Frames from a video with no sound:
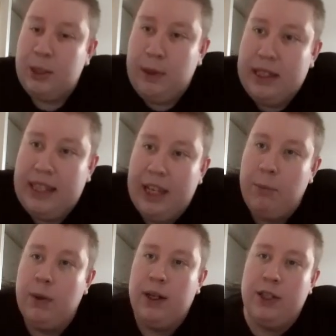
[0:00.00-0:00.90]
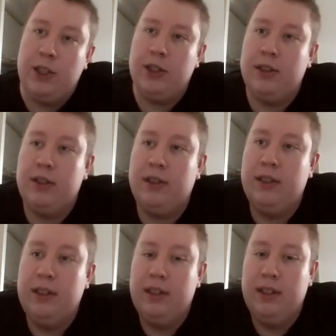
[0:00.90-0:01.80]
this one that much.
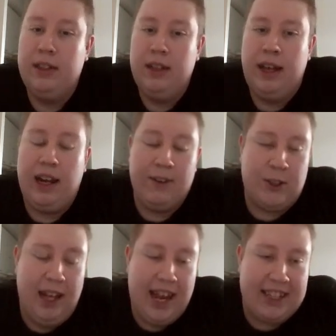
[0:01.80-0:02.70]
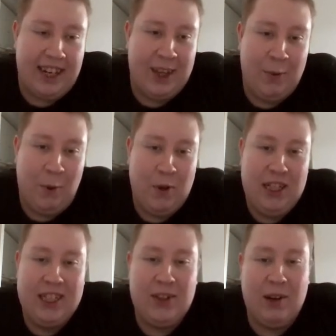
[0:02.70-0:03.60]
And I was really excited to
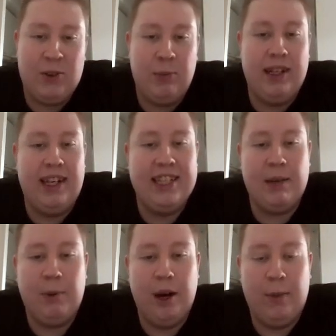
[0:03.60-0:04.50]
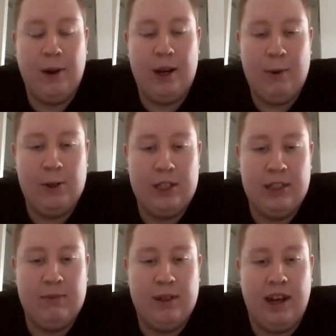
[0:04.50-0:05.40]
watch it, so I was a bit disappointed when I watched
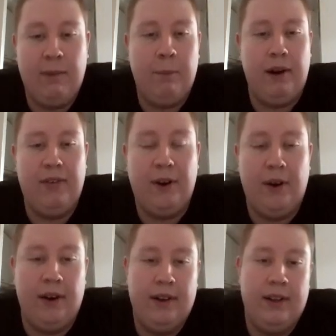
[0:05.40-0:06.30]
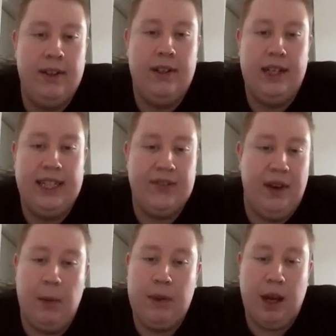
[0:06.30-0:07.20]
it. I prefer this
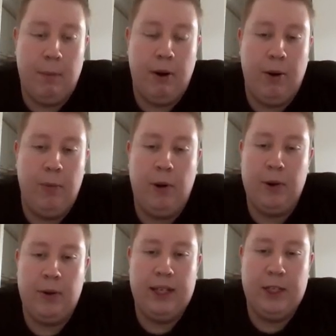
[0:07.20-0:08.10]
film Tampopo to